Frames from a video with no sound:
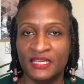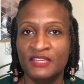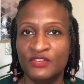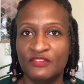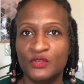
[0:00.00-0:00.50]

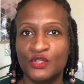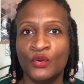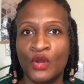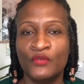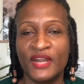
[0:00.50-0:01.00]
even if you don't
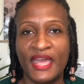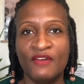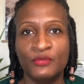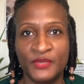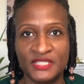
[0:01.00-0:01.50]
already have
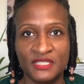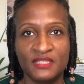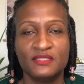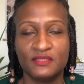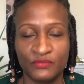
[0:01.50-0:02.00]
a
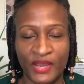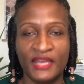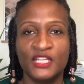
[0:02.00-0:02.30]
business, right?